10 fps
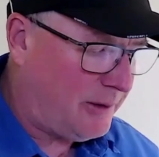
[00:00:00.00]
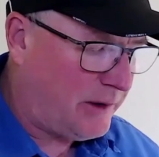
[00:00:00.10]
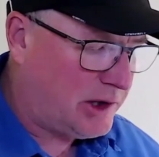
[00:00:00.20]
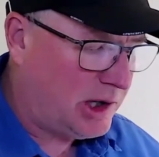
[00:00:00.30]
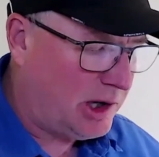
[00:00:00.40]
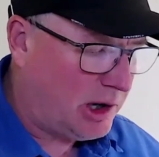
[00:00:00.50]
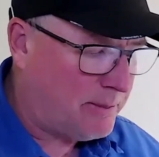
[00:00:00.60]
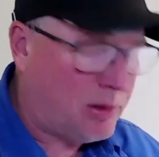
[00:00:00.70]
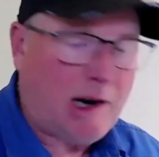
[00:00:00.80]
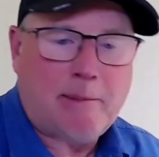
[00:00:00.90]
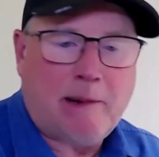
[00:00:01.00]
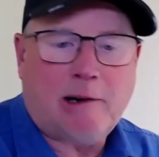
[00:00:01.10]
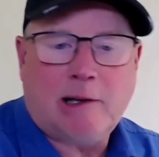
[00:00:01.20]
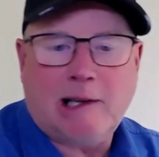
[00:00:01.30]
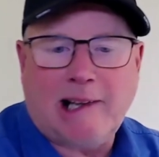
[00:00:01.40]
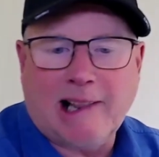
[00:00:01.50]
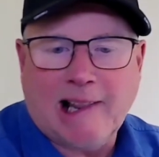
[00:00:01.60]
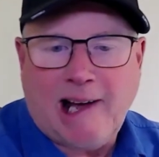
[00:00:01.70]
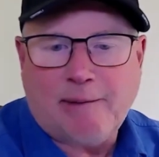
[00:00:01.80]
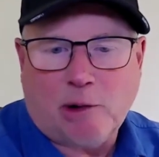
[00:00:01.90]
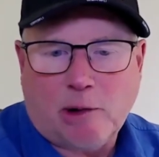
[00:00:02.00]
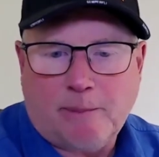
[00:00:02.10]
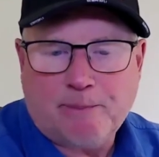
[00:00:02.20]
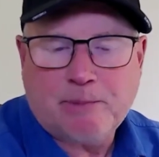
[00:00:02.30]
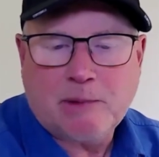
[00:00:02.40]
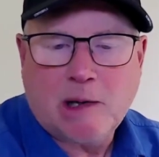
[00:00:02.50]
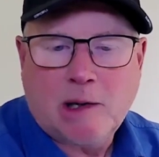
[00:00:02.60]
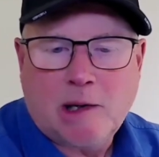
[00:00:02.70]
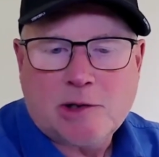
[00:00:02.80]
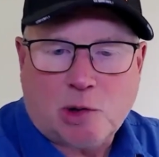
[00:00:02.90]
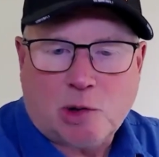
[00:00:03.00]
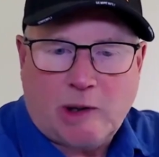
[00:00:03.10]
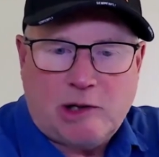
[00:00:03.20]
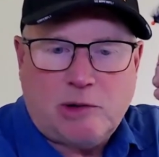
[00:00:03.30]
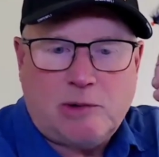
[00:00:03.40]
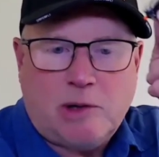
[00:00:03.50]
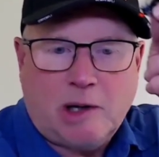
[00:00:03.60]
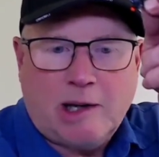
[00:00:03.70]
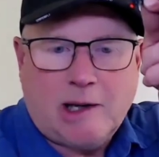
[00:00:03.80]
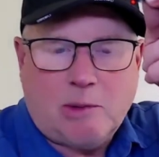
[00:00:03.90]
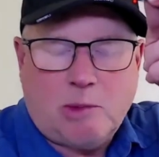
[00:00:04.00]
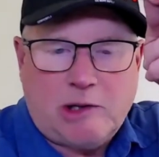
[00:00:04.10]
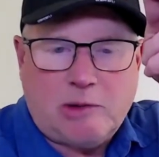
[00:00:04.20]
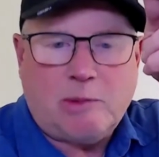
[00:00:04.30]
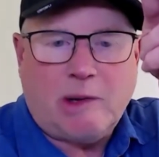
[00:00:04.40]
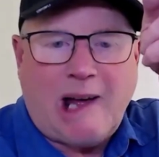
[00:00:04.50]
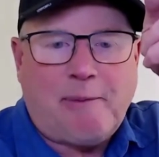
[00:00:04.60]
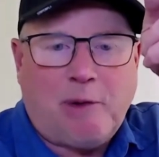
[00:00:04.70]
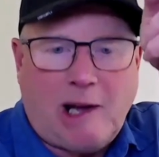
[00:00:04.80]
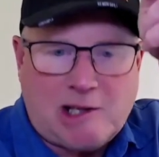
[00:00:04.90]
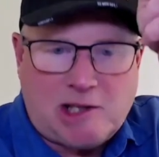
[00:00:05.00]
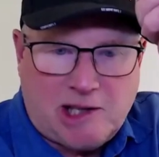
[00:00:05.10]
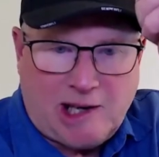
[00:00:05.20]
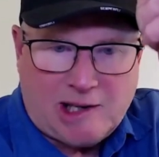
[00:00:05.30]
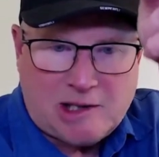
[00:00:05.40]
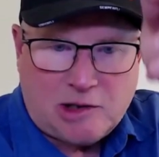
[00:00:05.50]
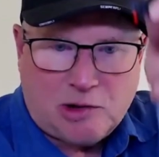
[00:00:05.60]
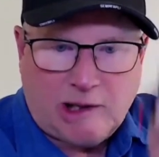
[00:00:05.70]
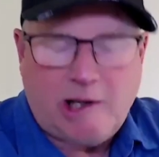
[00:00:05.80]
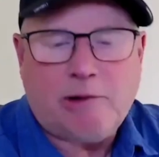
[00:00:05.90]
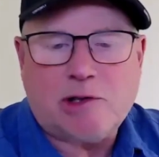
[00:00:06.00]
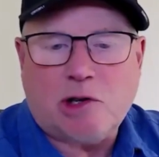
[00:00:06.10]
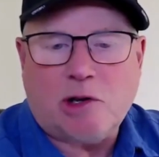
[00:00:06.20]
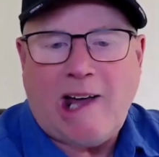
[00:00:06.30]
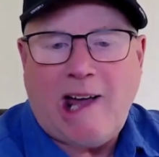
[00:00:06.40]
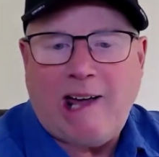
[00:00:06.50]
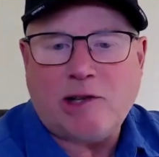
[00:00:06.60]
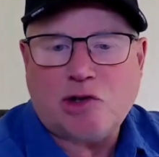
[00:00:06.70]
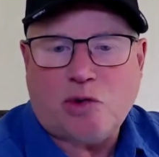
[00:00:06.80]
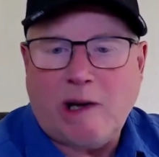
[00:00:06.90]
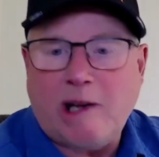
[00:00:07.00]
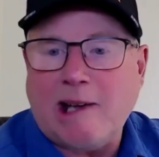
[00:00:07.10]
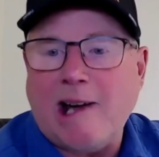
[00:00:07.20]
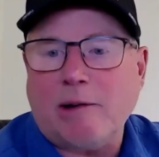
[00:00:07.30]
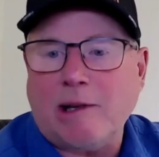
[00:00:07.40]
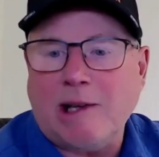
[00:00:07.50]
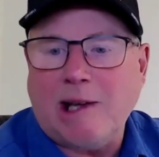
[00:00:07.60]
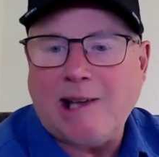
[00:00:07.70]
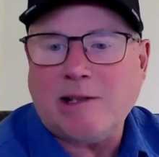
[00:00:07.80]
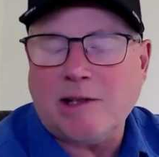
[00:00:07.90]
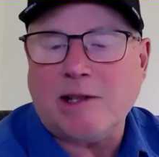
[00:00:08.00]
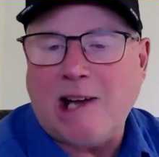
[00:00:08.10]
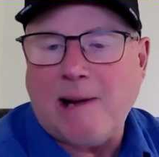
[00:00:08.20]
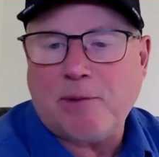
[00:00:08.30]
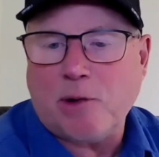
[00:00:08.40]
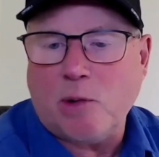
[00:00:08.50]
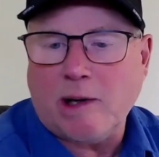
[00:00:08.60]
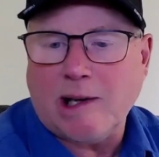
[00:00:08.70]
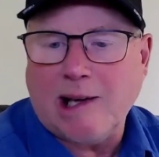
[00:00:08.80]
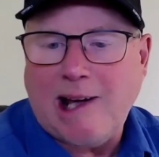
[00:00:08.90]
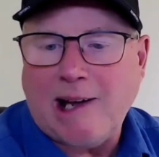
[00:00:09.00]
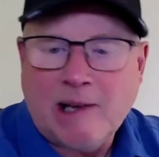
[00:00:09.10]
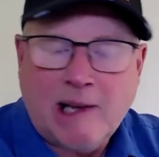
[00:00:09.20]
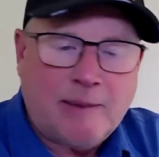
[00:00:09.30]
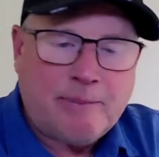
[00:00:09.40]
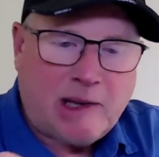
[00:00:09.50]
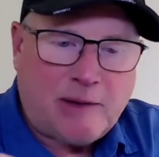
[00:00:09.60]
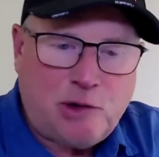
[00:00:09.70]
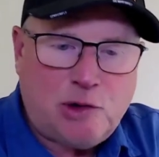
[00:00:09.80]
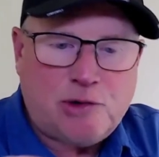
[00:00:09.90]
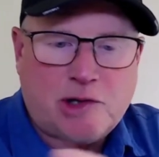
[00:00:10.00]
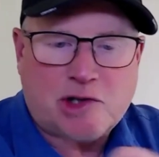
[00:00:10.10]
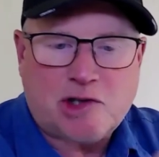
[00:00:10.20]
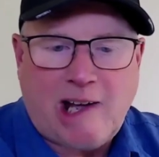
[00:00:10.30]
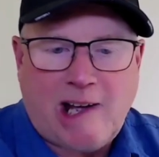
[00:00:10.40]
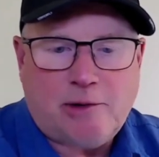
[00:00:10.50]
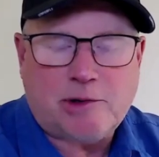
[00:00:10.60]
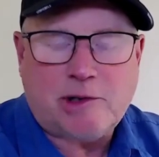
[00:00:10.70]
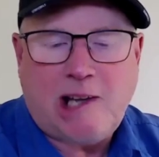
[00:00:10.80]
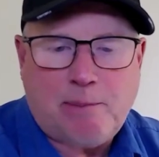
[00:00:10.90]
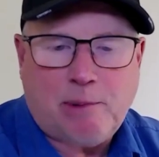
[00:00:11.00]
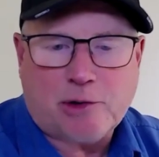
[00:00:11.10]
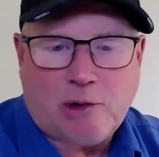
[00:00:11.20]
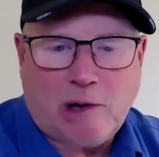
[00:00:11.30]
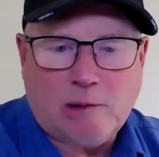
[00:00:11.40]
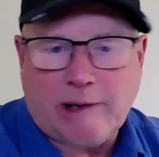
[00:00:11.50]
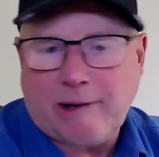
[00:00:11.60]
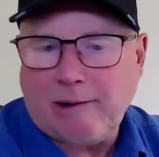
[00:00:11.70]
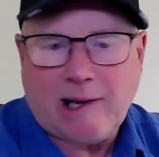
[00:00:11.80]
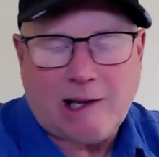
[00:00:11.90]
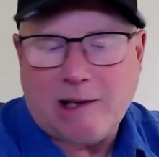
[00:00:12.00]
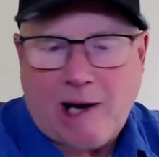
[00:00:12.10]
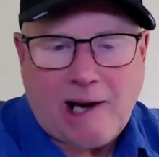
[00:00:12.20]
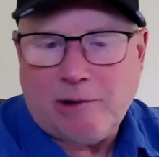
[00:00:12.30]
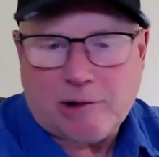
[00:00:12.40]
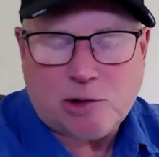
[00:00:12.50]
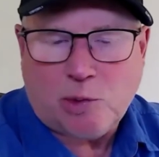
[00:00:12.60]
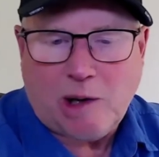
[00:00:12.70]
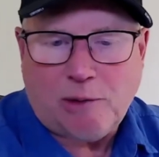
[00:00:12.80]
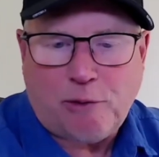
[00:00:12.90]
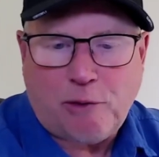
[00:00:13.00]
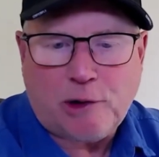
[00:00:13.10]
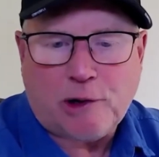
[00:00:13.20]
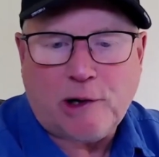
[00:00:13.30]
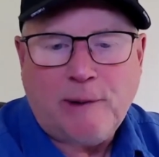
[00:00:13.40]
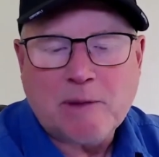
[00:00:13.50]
fishing are primarily level. So when that fly sinks, your leader is going to hang straight down and get to the depth you want to get. If you use a standard tapered trout leader like a 9 or a 12 footer,